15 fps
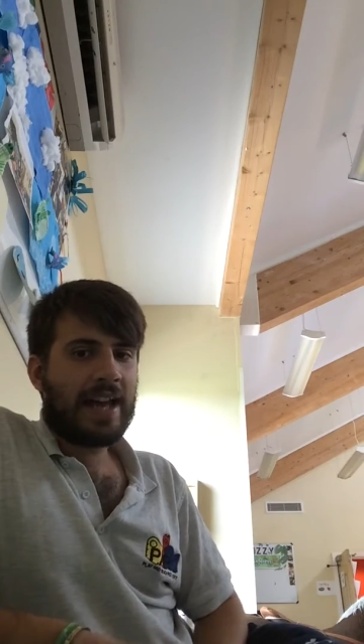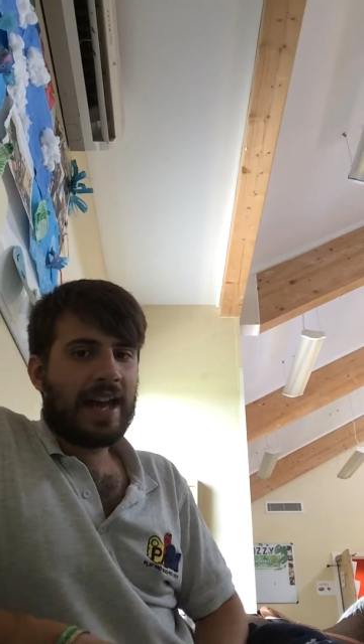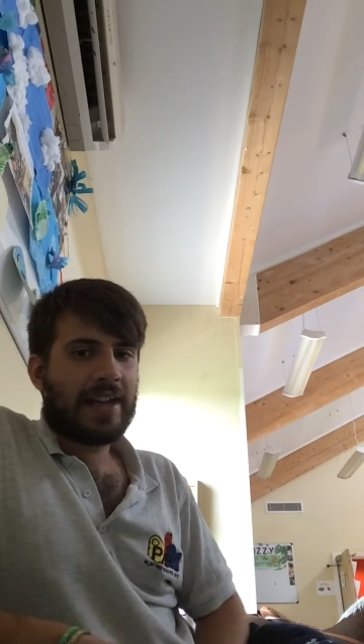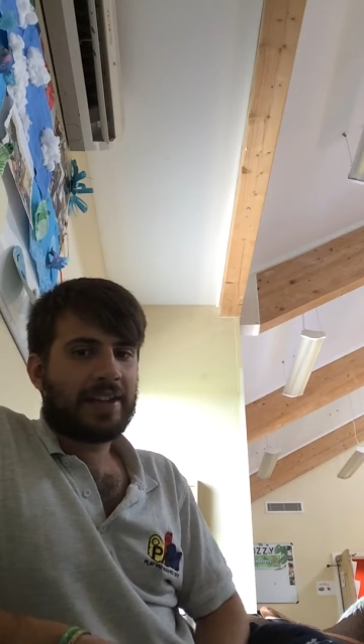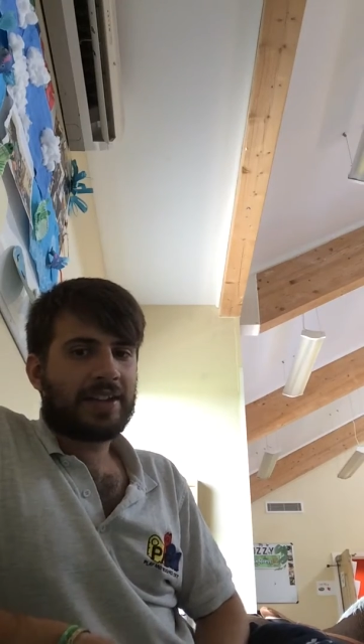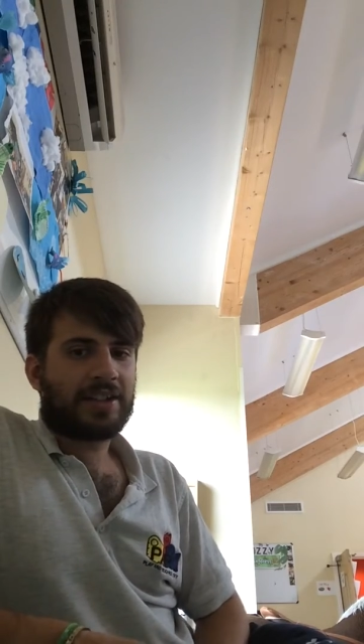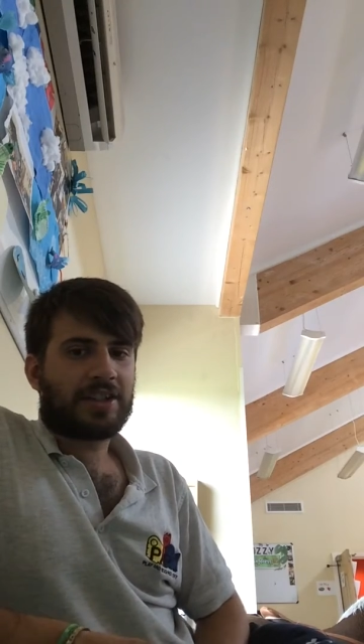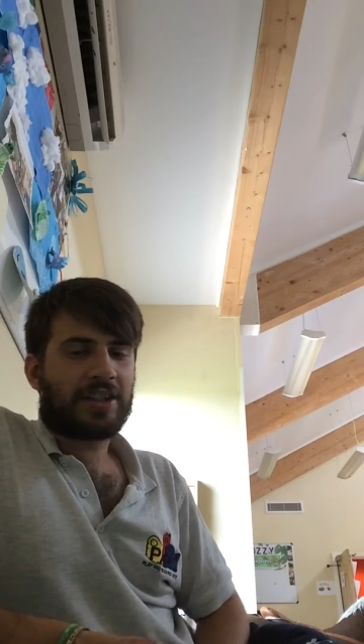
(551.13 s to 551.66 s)
and
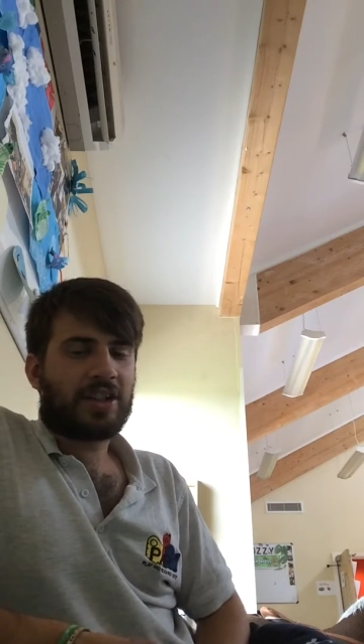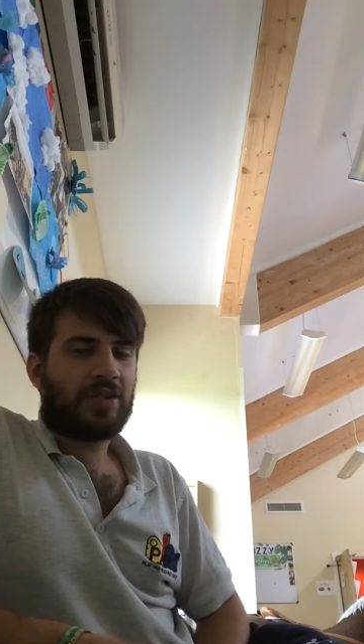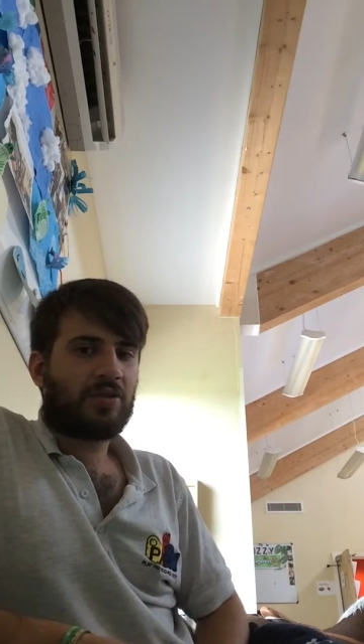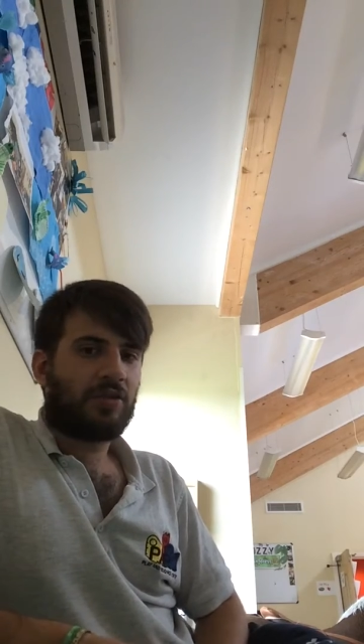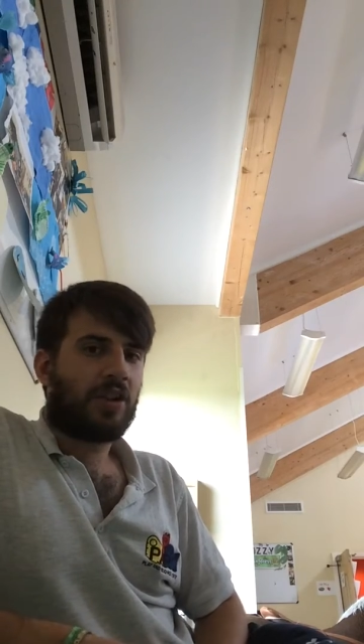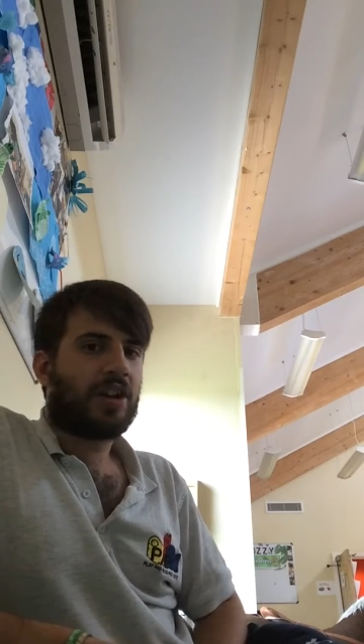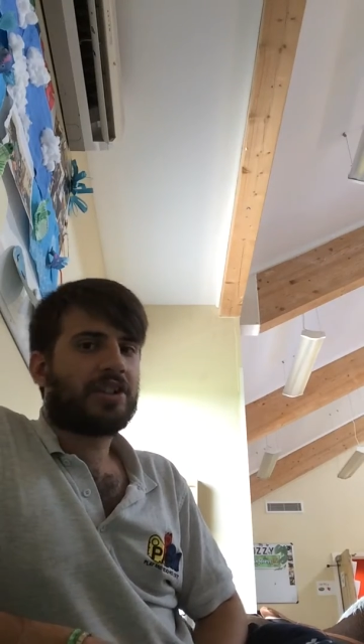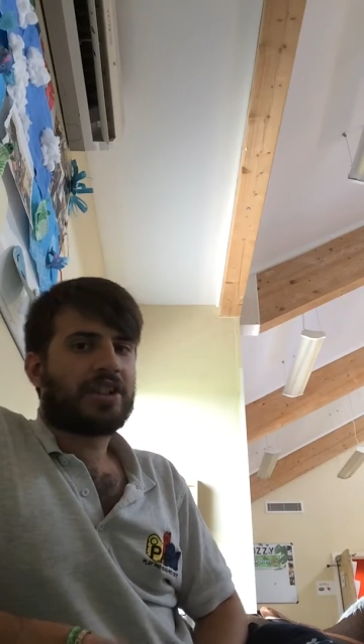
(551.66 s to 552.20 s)
then a child
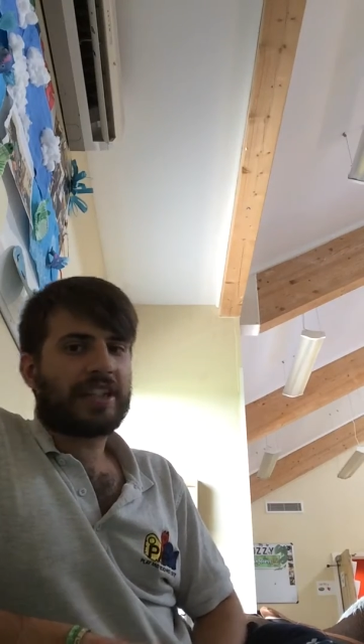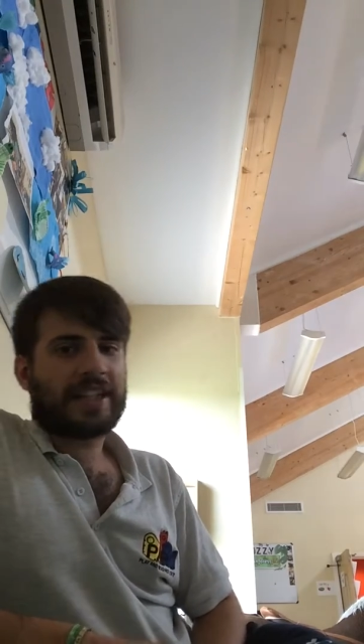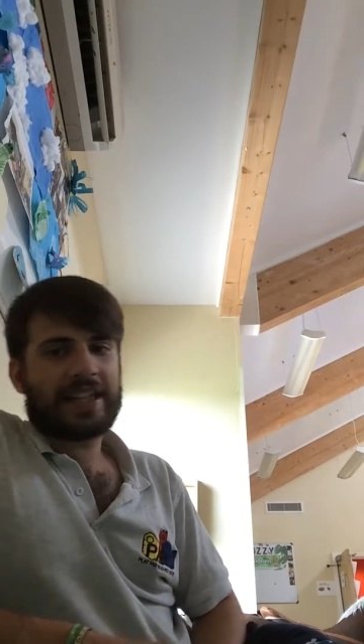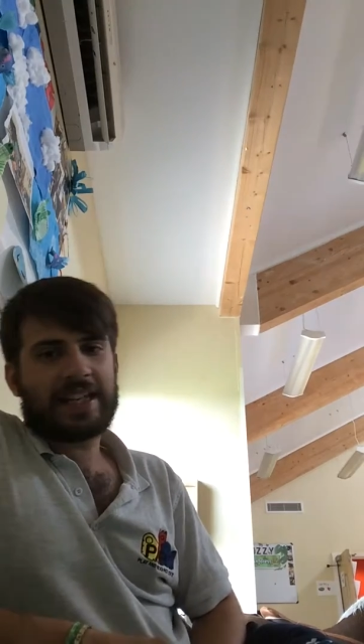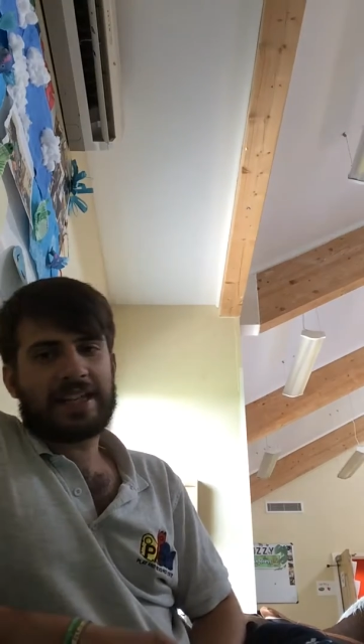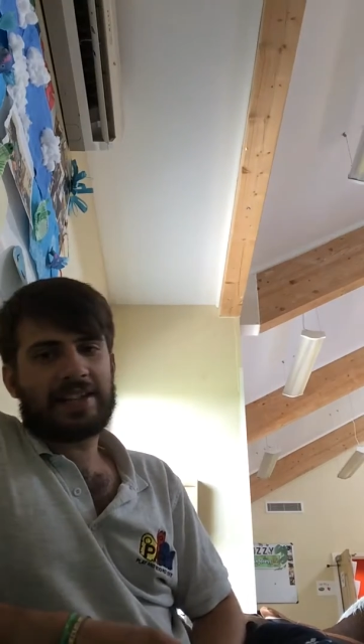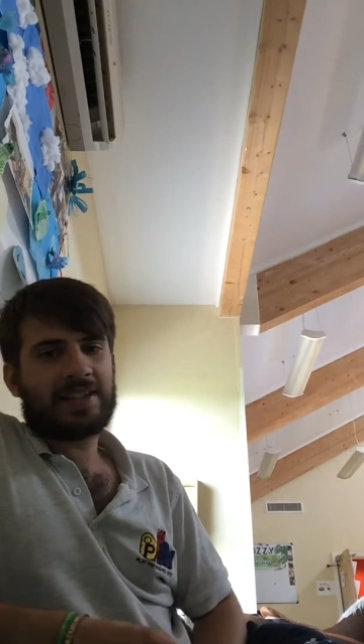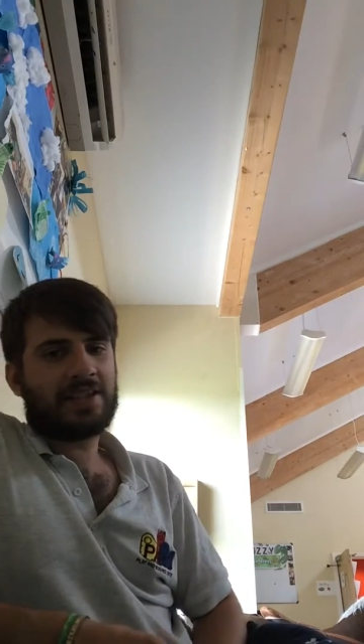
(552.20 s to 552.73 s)
grinds your
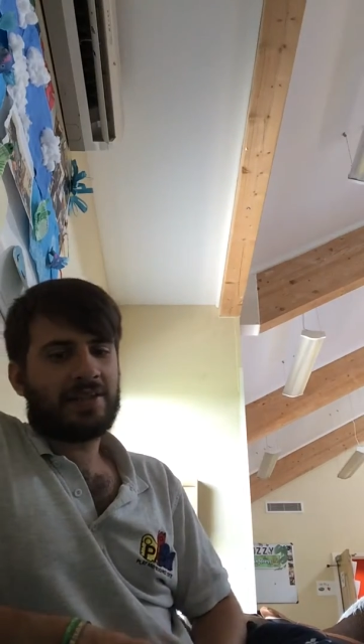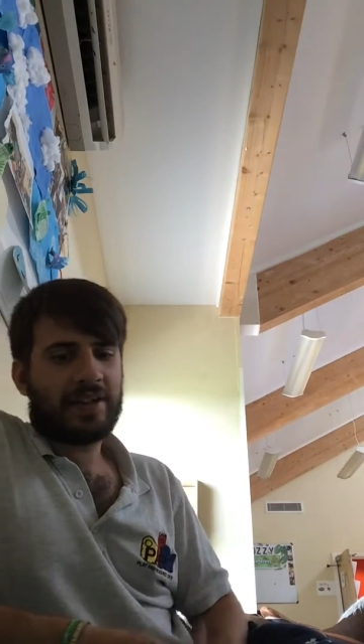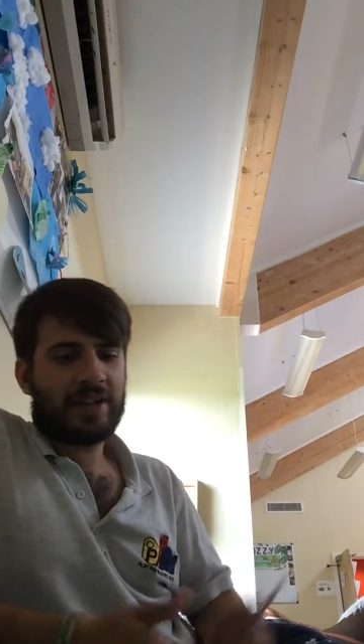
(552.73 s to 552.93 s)
gears and you